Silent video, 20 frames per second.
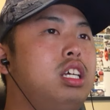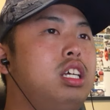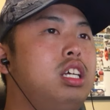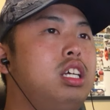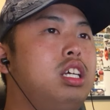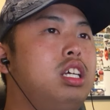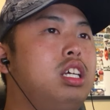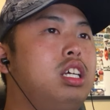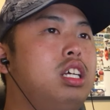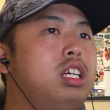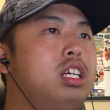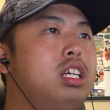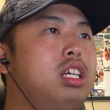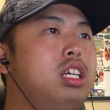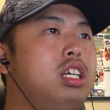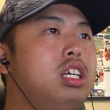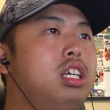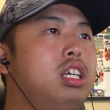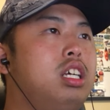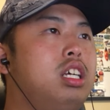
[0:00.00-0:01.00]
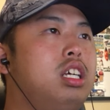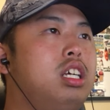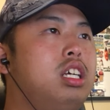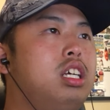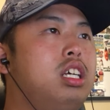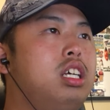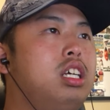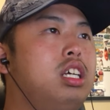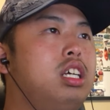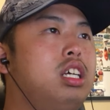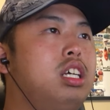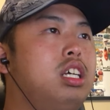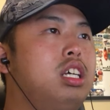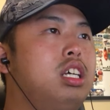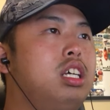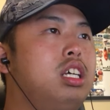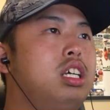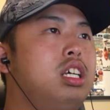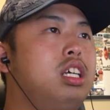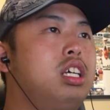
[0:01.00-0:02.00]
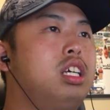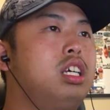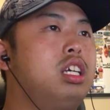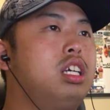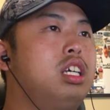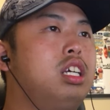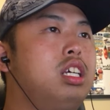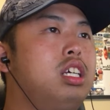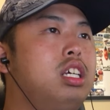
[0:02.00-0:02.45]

Nothing is said.